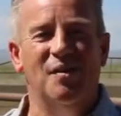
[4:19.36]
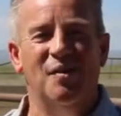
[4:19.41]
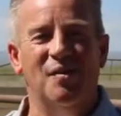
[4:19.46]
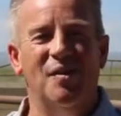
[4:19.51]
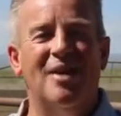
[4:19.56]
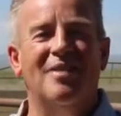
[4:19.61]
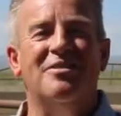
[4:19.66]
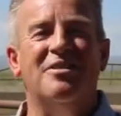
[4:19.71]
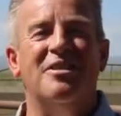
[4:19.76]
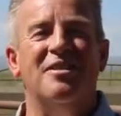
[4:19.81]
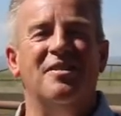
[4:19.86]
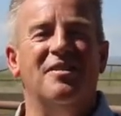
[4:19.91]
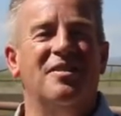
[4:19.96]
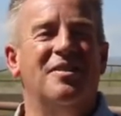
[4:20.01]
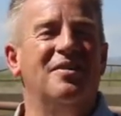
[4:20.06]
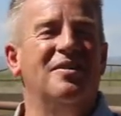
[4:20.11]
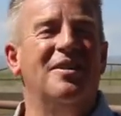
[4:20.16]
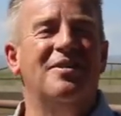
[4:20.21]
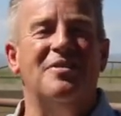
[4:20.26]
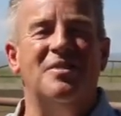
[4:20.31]
we have a
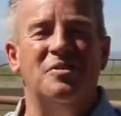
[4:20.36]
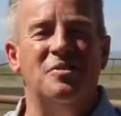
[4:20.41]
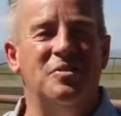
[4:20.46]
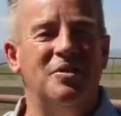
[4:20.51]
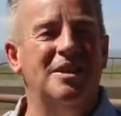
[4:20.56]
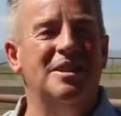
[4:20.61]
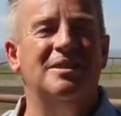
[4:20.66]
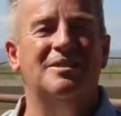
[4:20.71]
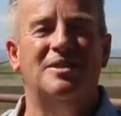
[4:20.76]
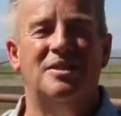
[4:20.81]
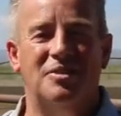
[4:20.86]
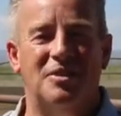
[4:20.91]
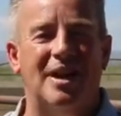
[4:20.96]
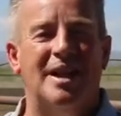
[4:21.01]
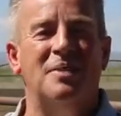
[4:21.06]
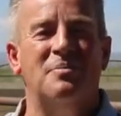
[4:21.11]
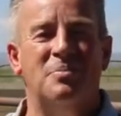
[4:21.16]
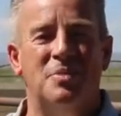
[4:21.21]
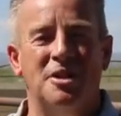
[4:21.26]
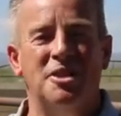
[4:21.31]
we have a real
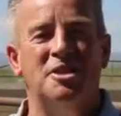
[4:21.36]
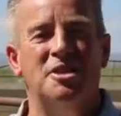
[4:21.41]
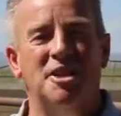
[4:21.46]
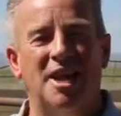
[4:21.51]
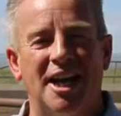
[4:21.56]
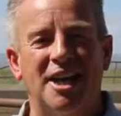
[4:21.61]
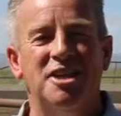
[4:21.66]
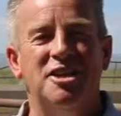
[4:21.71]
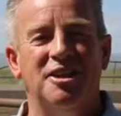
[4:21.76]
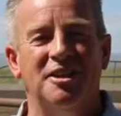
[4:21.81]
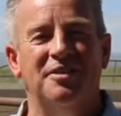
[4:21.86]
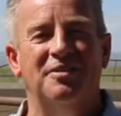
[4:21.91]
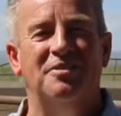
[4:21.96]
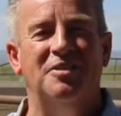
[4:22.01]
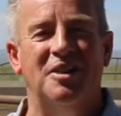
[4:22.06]
great appreciation